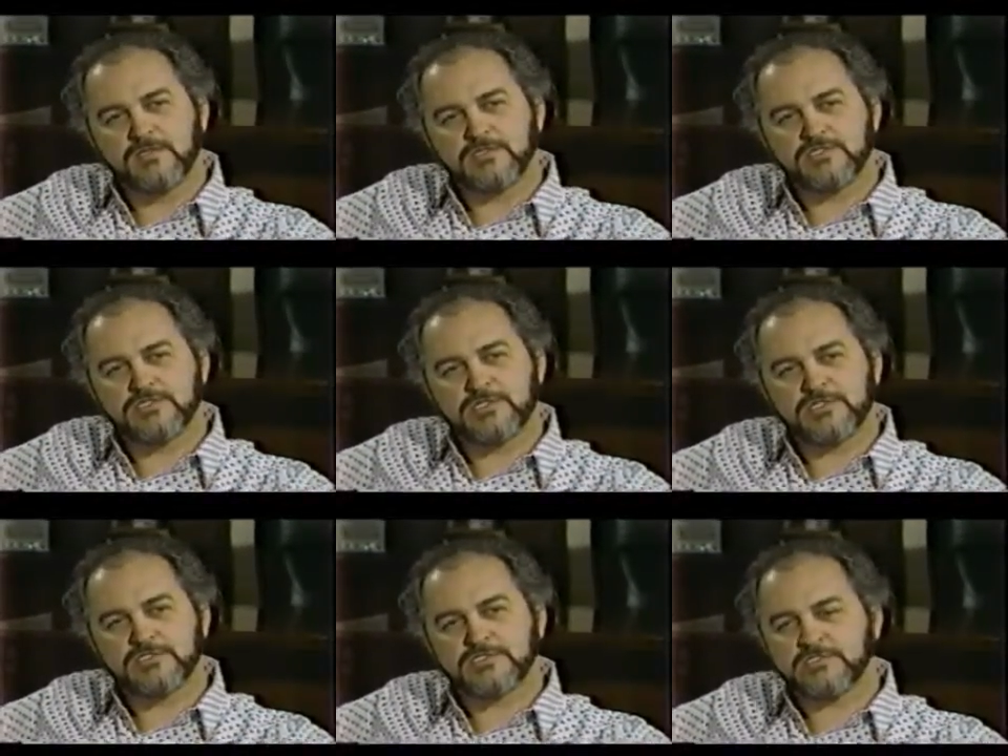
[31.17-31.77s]

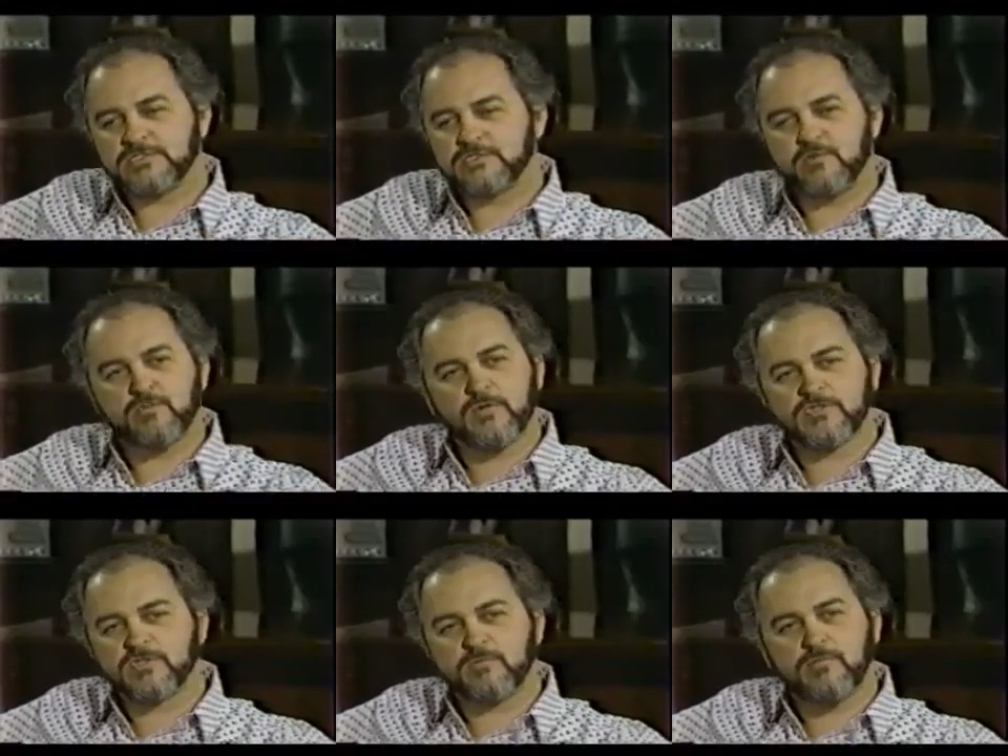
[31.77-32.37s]
She's so
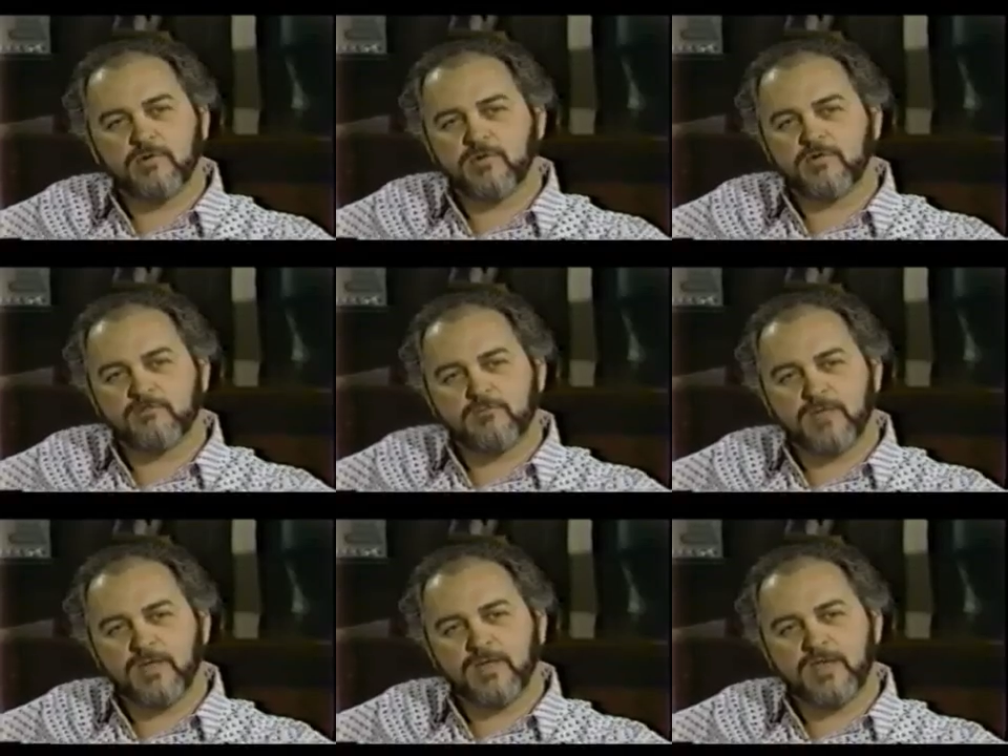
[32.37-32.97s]
much a part
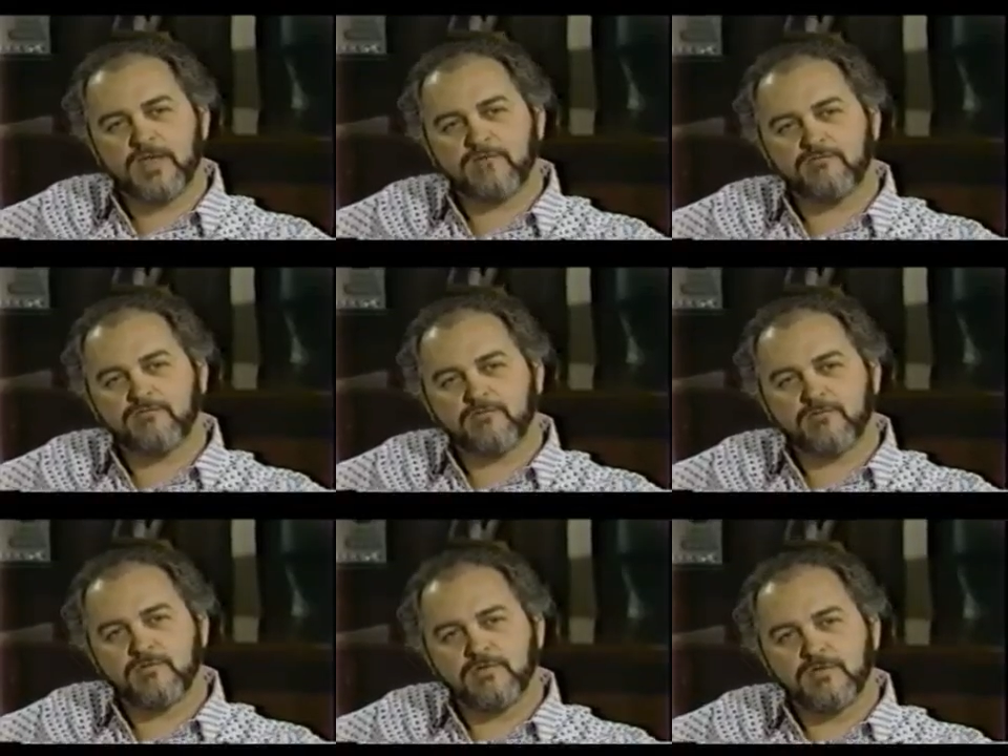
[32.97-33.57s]
of my
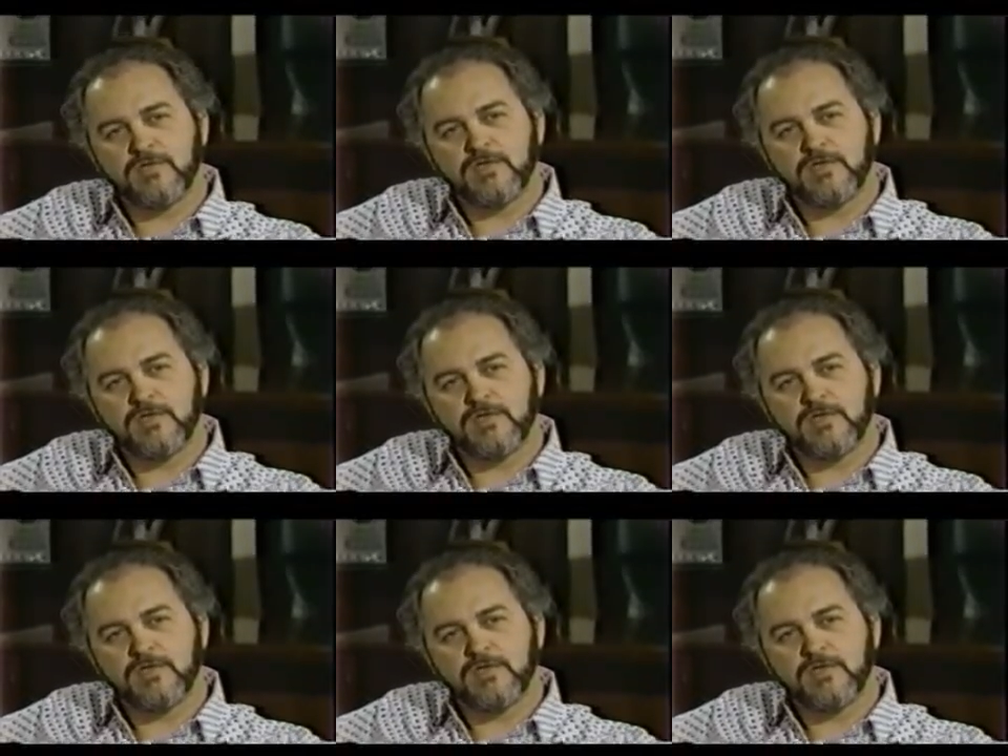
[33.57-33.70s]
life,